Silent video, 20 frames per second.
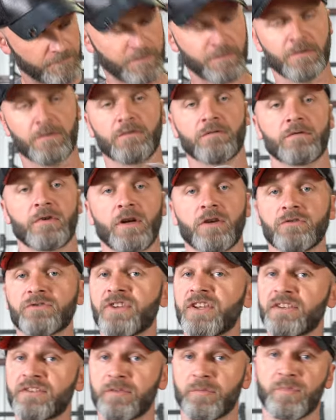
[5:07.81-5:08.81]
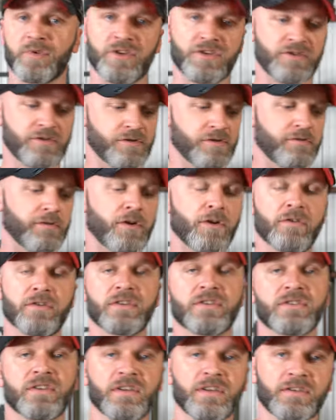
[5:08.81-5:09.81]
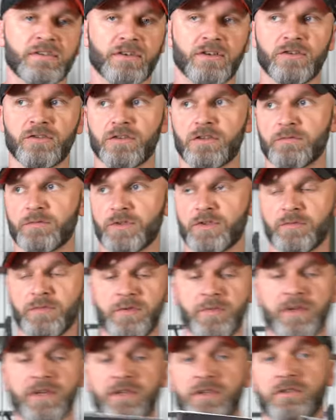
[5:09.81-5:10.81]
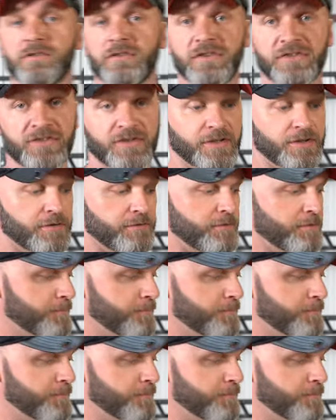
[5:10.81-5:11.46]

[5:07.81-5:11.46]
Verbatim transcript: Yeah, I'll take some pictures of all these things. I'll, I'm going to be making a listing of